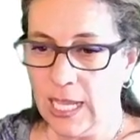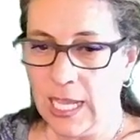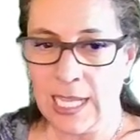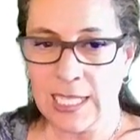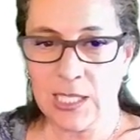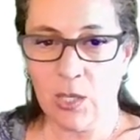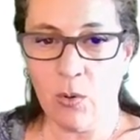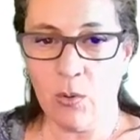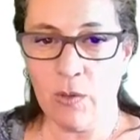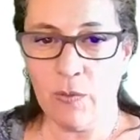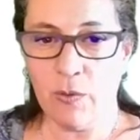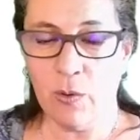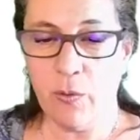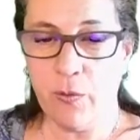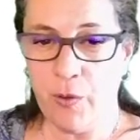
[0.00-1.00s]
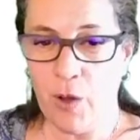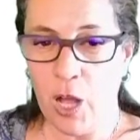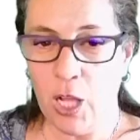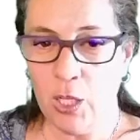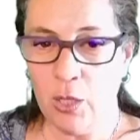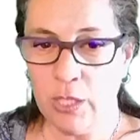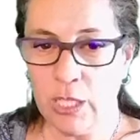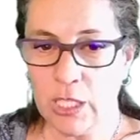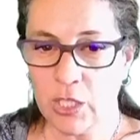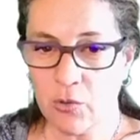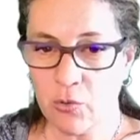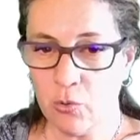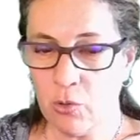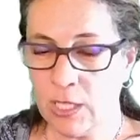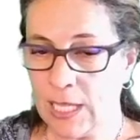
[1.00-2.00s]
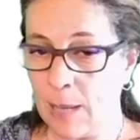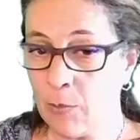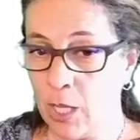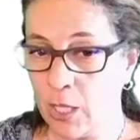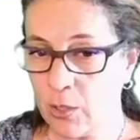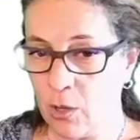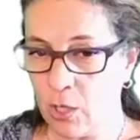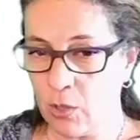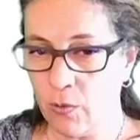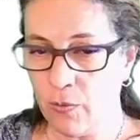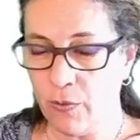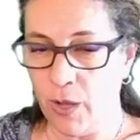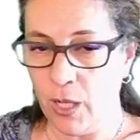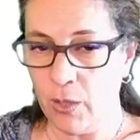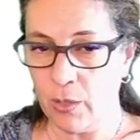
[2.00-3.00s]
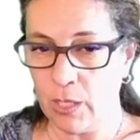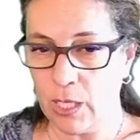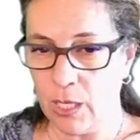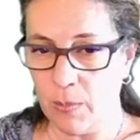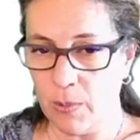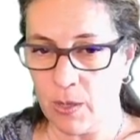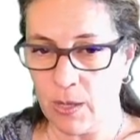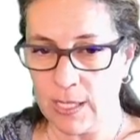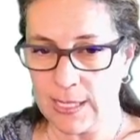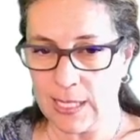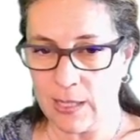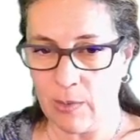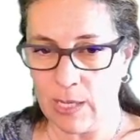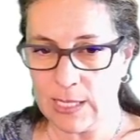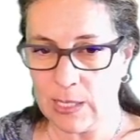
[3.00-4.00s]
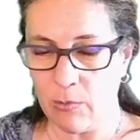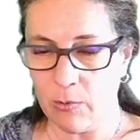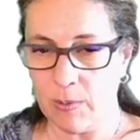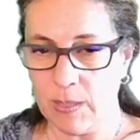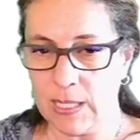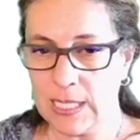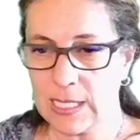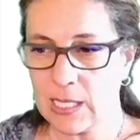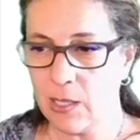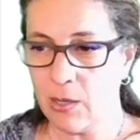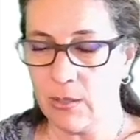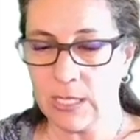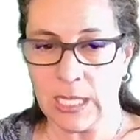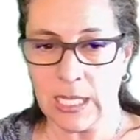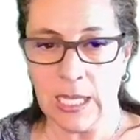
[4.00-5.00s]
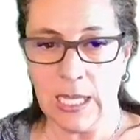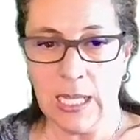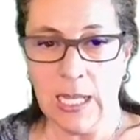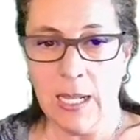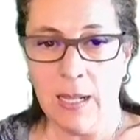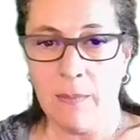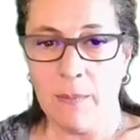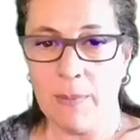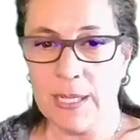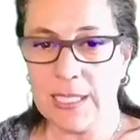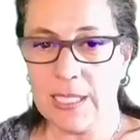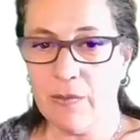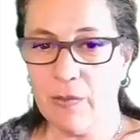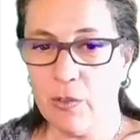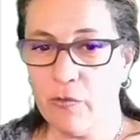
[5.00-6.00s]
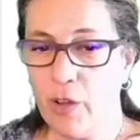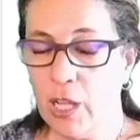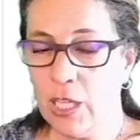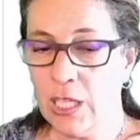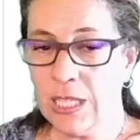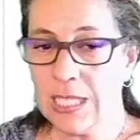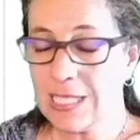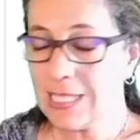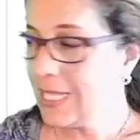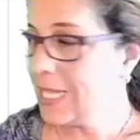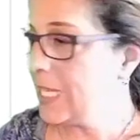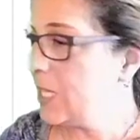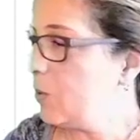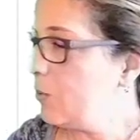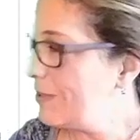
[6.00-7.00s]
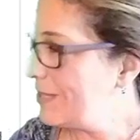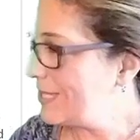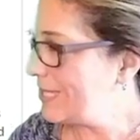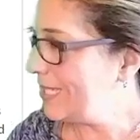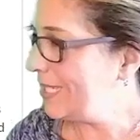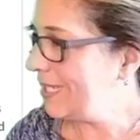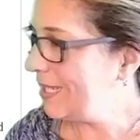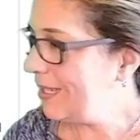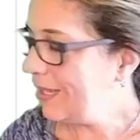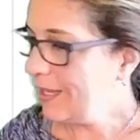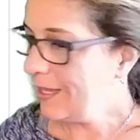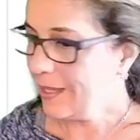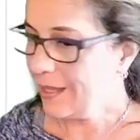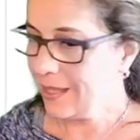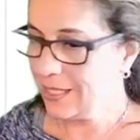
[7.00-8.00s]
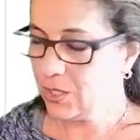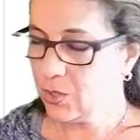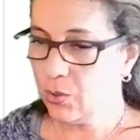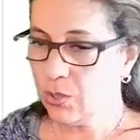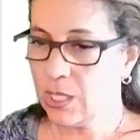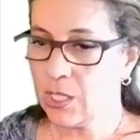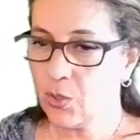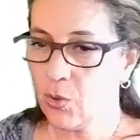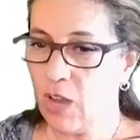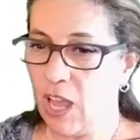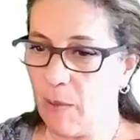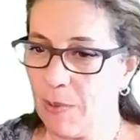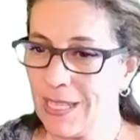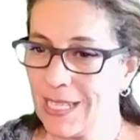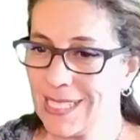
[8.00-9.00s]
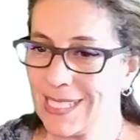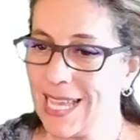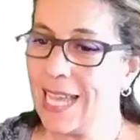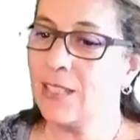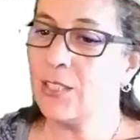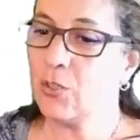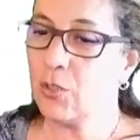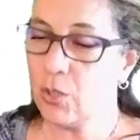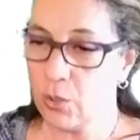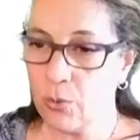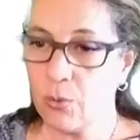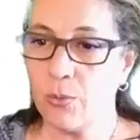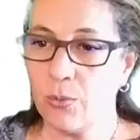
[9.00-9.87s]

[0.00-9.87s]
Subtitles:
And so if you follow this through, and I'm not going to follow here because otherwise I would be disclosing, but if you follow this link, you will see the students who have been assigned to you.